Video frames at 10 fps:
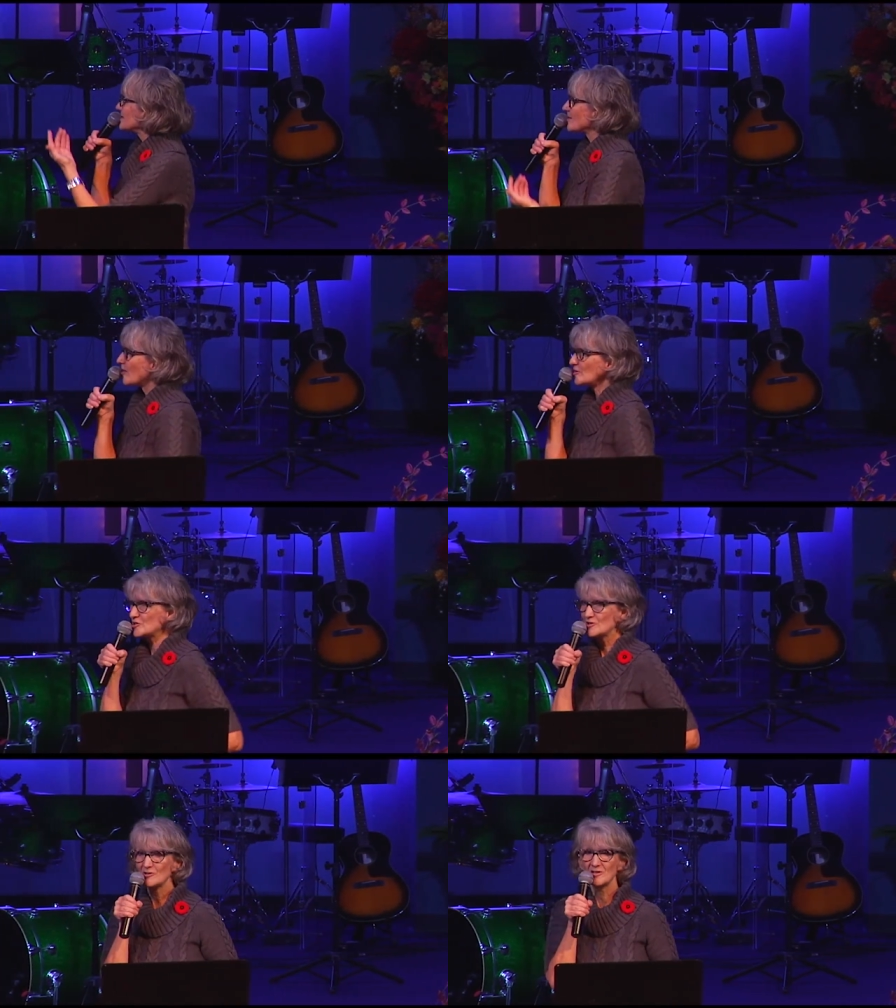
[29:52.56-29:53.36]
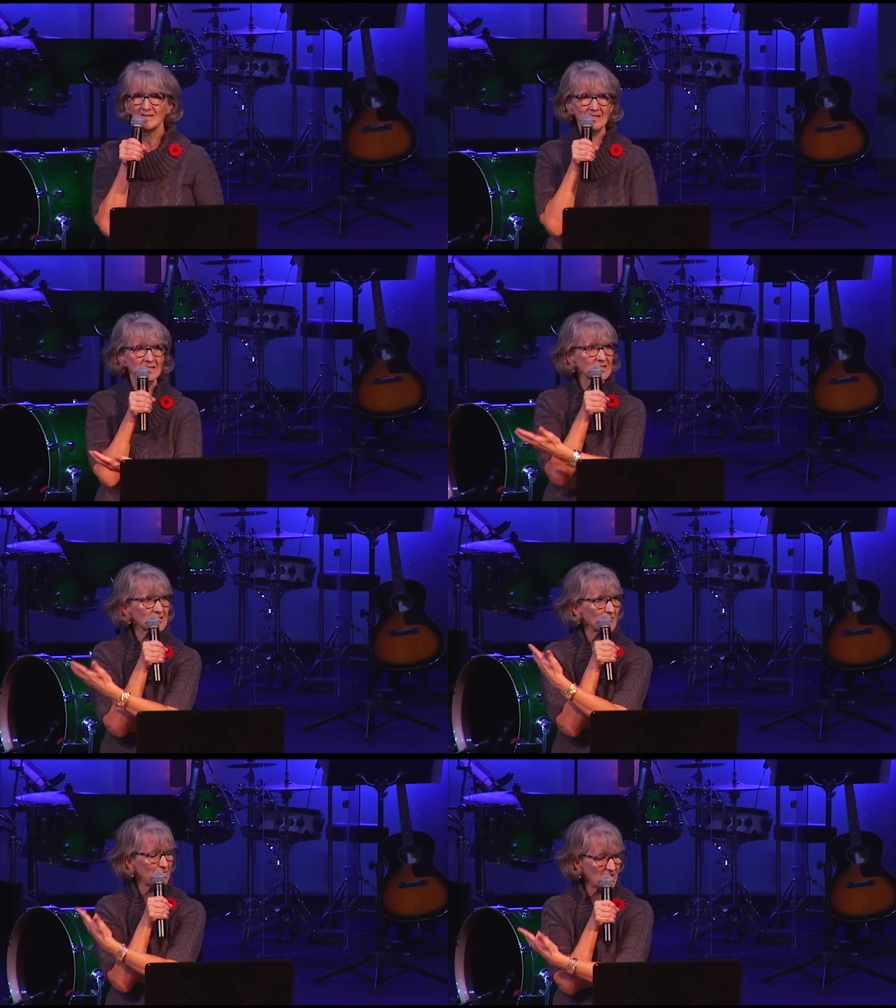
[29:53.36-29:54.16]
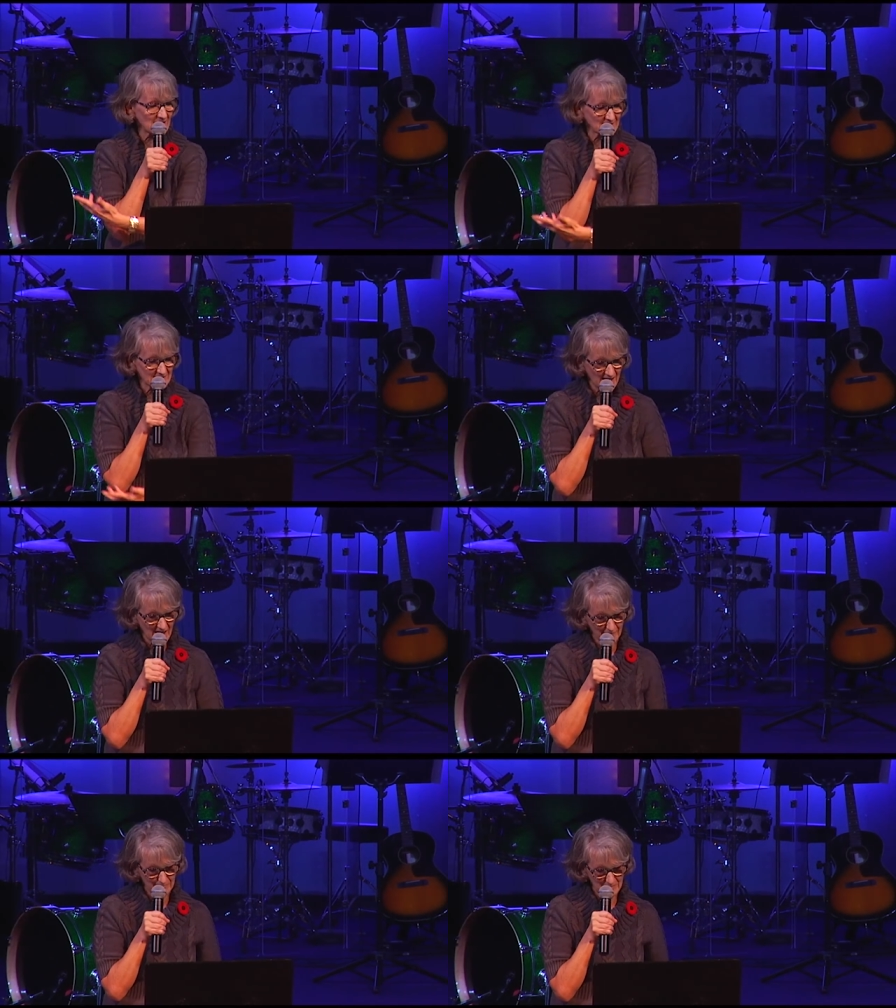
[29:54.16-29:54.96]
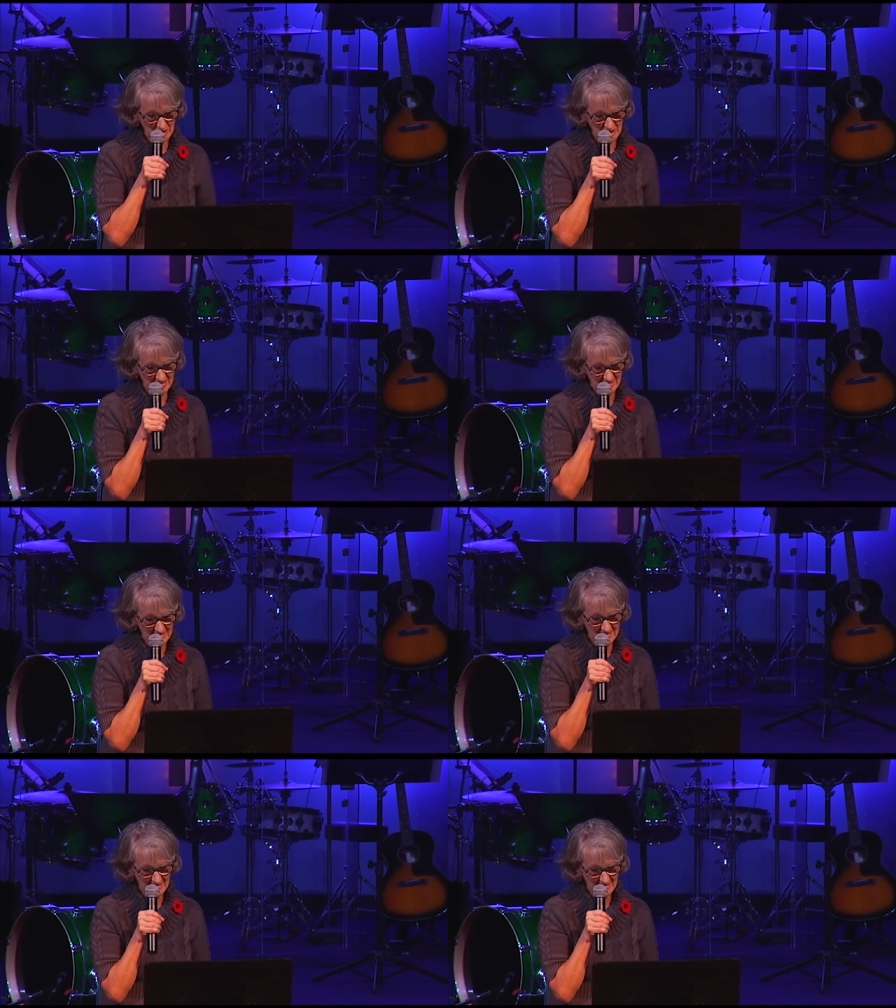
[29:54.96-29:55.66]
is our church. This is the face of missions.